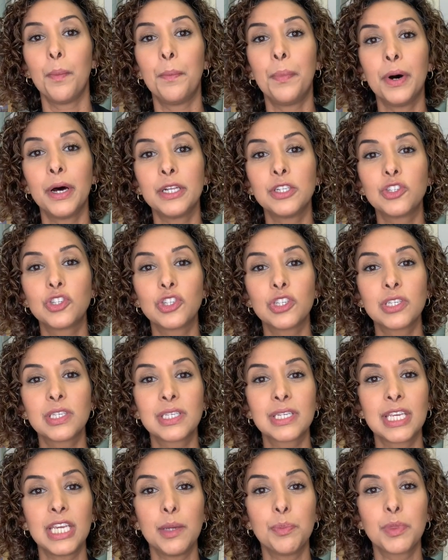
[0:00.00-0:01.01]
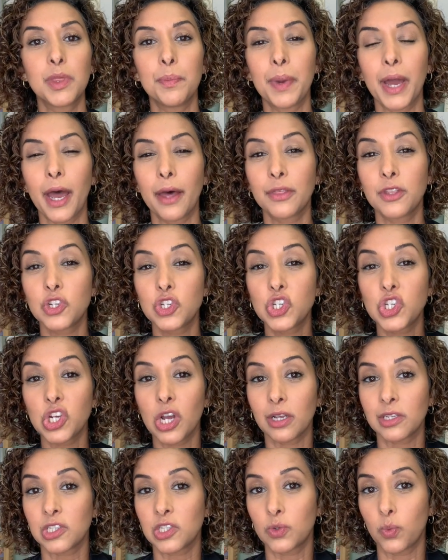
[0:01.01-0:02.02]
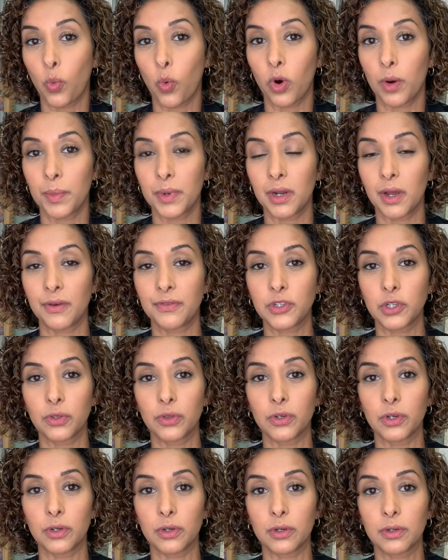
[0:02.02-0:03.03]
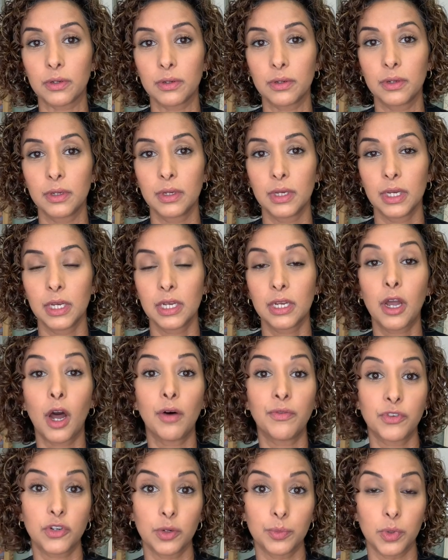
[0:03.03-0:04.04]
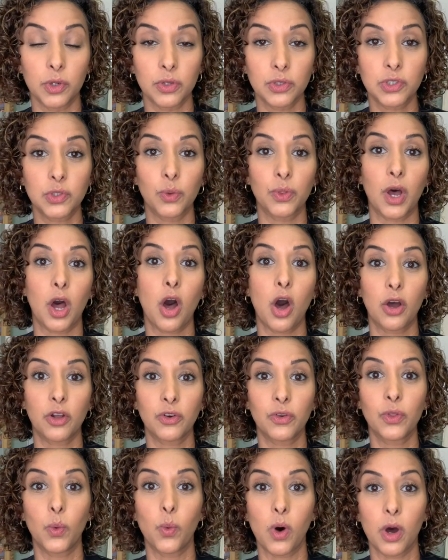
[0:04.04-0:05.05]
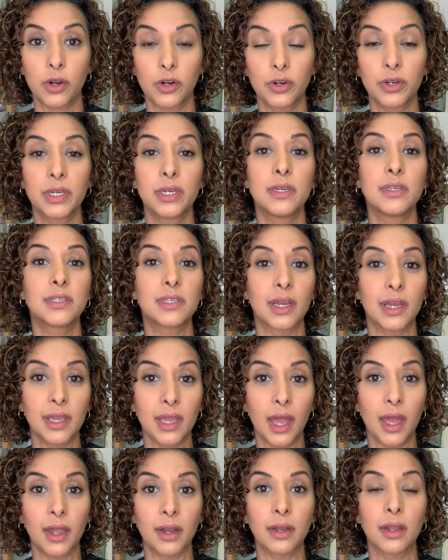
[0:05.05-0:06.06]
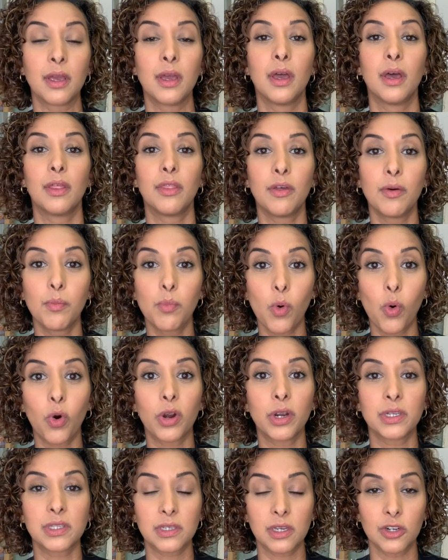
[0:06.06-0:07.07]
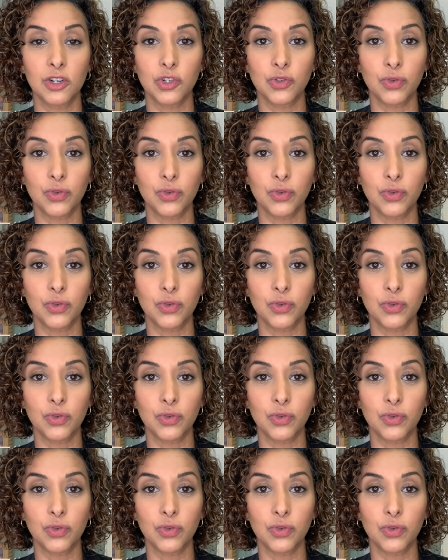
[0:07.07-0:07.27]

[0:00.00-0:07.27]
but just keep the bath just warm enough till they're comfortable. So the hotter the water is, again, the more it's going to